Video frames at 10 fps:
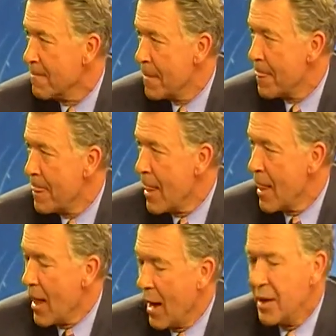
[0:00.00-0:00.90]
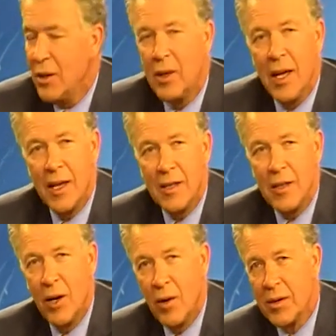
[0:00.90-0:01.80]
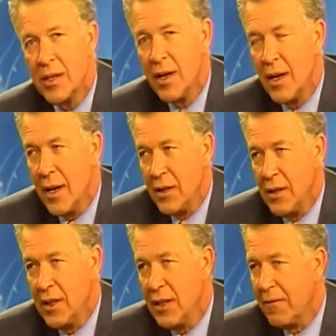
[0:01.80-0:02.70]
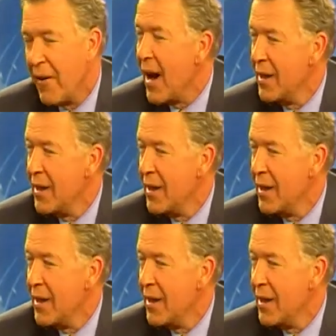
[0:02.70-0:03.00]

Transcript: You need to find that person,